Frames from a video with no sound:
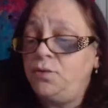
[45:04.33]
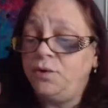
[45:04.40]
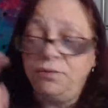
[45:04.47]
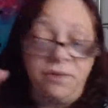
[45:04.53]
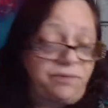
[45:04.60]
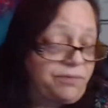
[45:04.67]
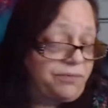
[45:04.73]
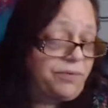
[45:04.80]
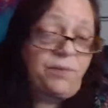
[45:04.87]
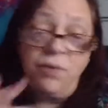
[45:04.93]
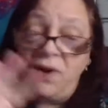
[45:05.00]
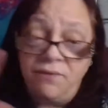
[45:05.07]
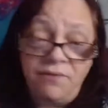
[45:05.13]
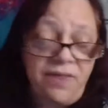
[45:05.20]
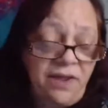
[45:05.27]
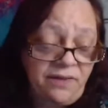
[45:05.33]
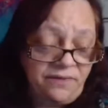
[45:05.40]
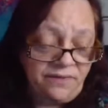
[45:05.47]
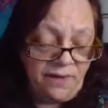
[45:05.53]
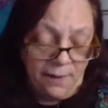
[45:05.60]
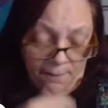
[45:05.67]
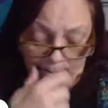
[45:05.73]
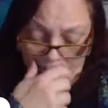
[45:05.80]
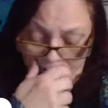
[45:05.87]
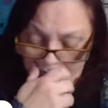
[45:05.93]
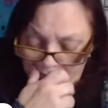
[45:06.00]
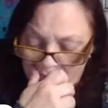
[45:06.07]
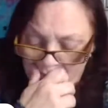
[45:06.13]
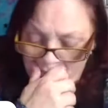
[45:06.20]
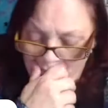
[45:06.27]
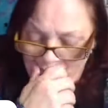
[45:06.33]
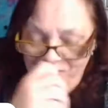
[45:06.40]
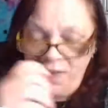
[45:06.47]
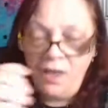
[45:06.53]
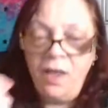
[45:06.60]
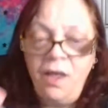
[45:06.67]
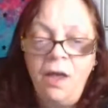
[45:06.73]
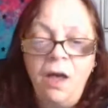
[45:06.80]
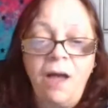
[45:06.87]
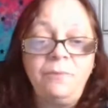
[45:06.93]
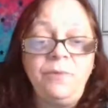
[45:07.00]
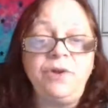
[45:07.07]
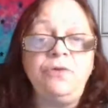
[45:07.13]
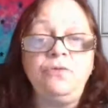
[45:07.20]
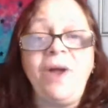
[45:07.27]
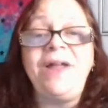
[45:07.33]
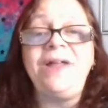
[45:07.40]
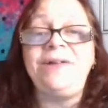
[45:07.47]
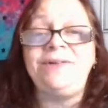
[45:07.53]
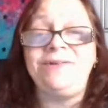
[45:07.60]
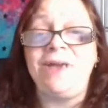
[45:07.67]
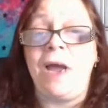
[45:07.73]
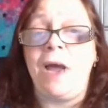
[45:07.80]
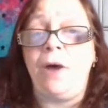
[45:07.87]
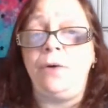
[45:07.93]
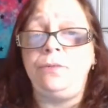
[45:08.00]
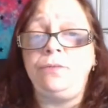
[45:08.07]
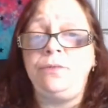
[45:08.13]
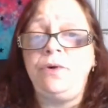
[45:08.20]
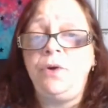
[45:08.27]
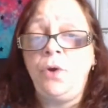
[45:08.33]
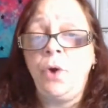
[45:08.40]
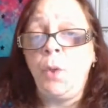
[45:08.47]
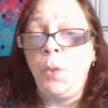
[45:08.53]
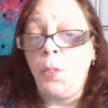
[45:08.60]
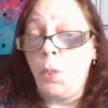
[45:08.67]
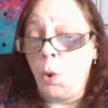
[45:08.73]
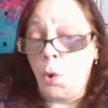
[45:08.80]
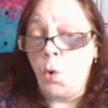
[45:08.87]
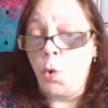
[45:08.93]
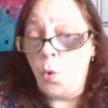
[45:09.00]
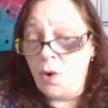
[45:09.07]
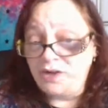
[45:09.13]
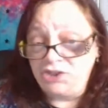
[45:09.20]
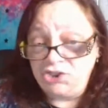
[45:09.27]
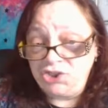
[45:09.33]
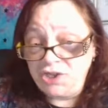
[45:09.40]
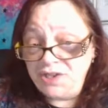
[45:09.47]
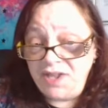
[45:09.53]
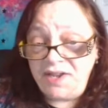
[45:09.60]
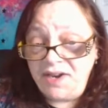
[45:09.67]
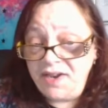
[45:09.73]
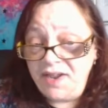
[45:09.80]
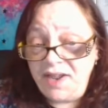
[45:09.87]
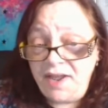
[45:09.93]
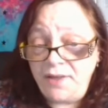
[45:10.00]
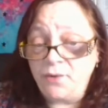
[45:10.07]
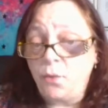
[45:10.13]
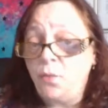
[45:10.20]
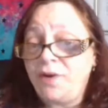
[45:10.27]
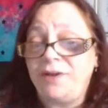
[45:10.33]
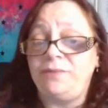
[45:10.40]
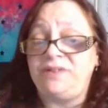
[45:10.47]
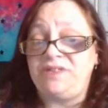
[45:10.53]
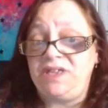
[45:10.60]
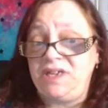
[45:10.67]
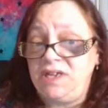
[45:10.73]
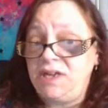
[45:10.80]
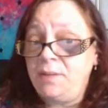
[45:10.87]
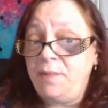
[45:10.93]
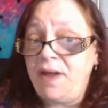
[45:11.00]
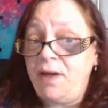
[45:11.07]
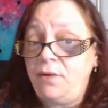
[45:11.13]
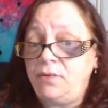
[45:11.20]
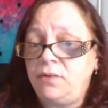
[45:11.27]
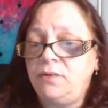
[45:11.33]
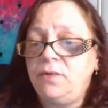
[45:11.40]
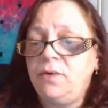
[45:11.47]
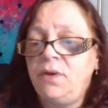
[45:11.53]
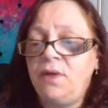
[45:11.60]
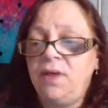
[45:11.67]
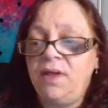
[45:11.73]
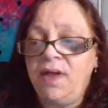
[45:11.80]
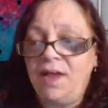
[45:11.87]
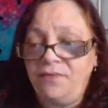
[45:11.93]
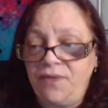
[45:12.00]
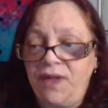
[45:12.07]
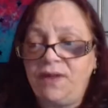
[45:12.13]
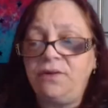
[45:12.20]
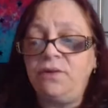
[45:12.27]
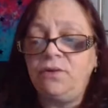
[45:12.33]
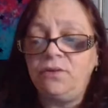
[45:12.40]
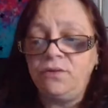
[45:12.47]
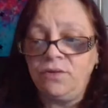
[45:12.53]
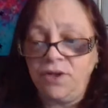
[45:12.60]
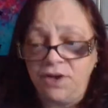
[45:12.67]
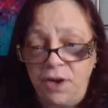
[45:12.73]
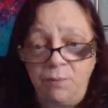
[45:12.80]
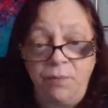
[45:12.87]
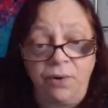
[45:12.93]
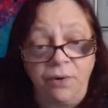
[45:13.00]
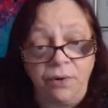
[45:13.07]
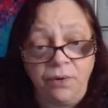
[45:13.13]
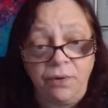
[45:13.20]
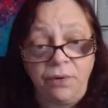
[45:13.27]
or 333, whatever that is. I'm going to write down the question that I had or what I was thinking about, and then the number.